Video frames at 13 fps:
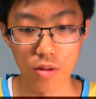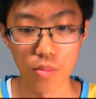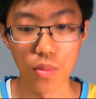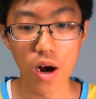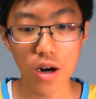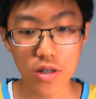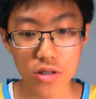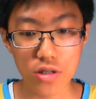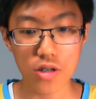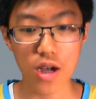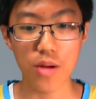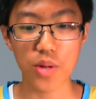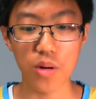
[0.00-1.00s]
Body
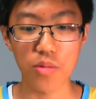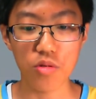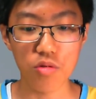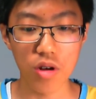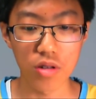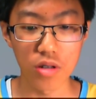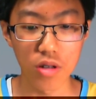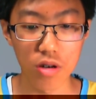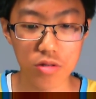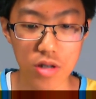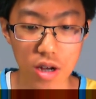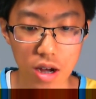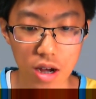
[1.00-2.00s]
Slam comes through on the
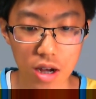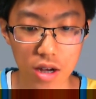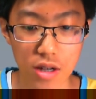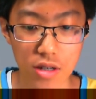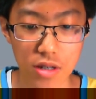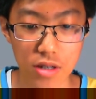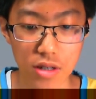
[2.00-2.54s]
Lotad.